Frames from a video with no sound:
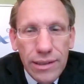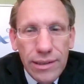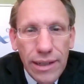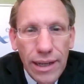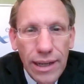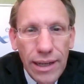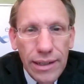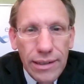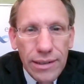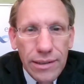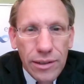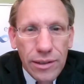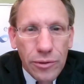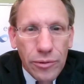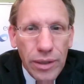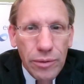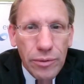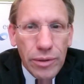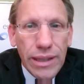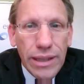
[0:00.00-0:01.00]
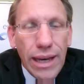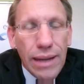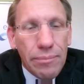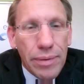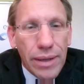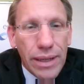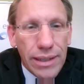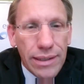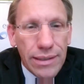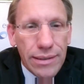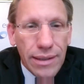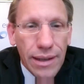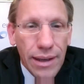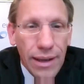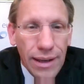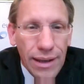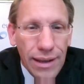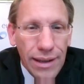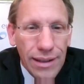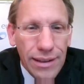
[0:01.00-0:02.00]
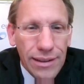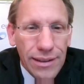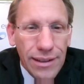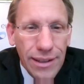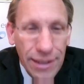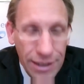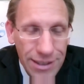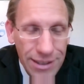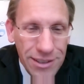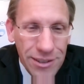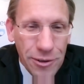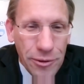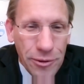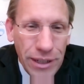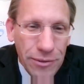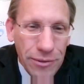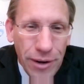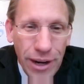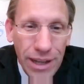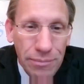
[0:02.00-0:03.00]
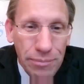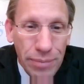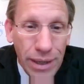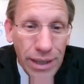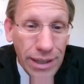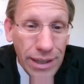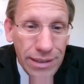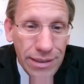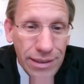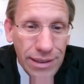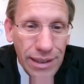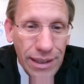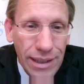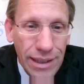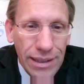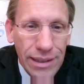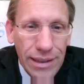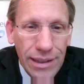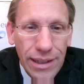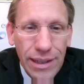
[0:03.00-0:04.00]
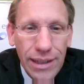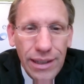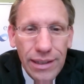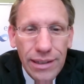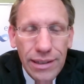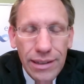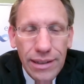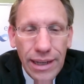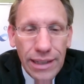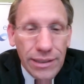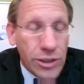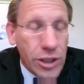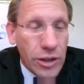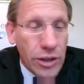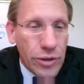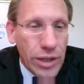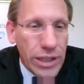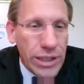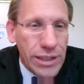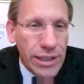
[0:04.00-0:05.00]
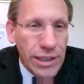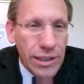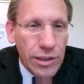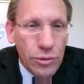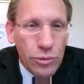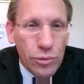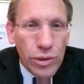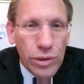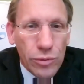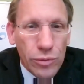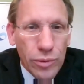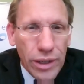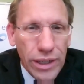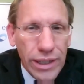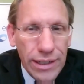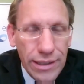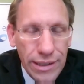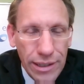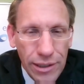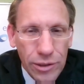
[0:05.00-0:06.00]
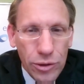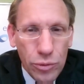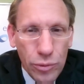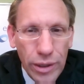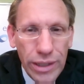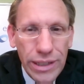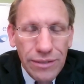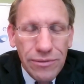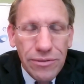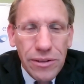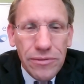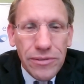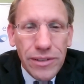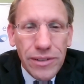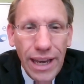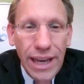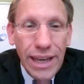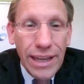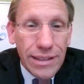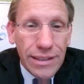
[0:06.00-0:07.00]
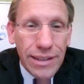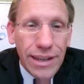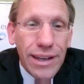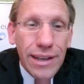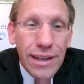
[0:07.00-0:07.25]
I disagree with that because it is agreed, right? Because the, the next generation EU will run until 2058.